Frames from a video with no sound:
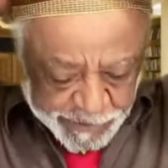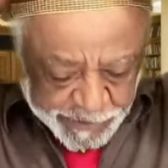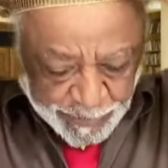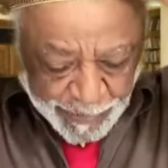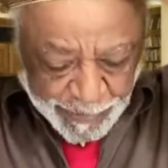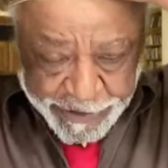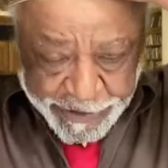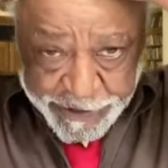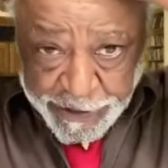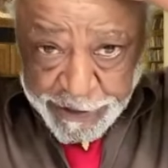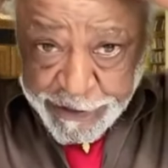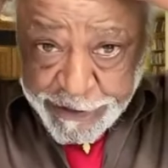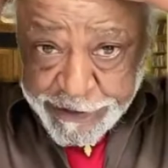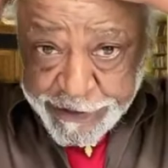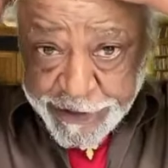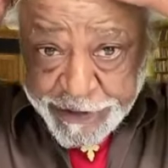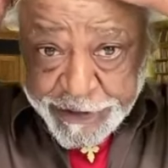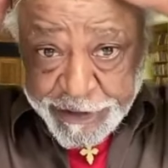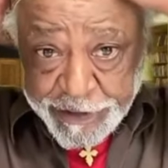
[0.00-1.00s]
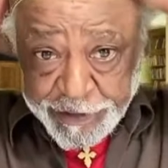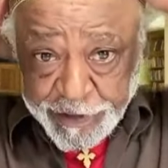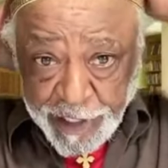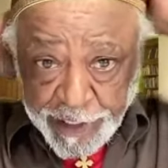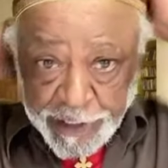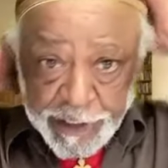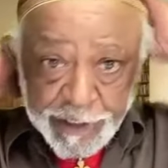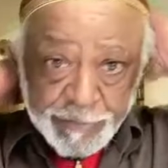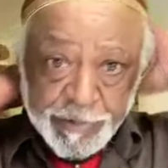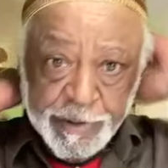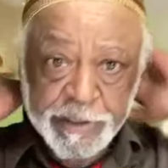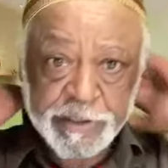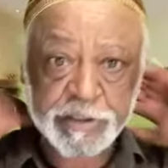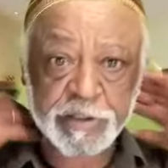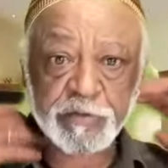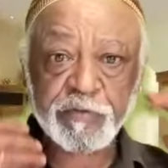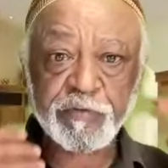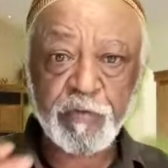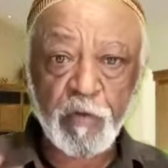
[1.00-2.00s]
especially the Tigray
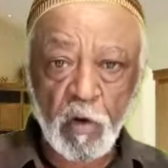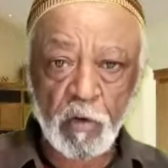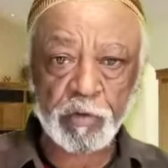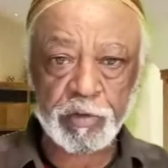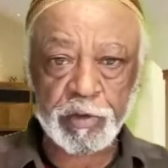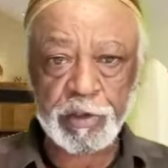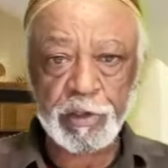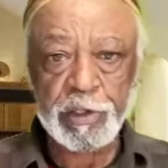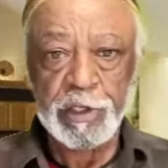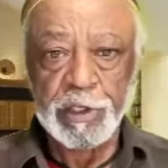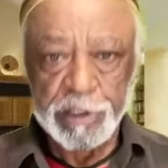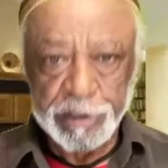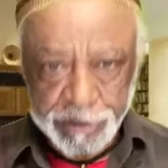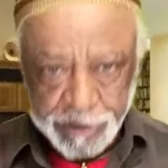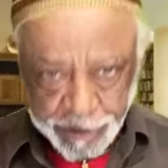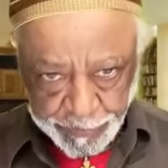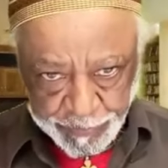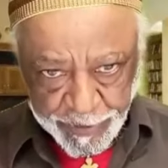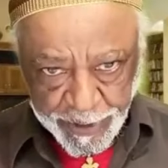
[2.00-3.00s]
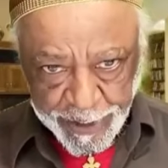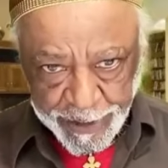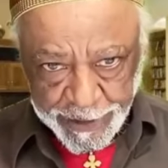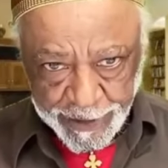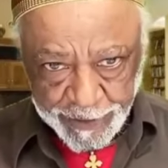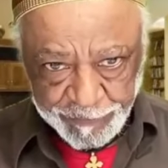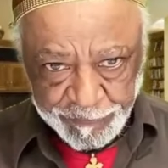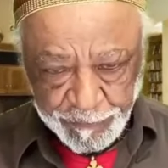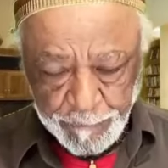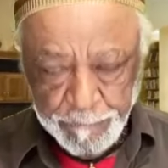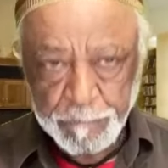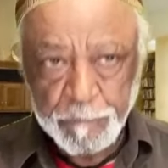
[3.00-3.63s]
Liberation Front, TPLF,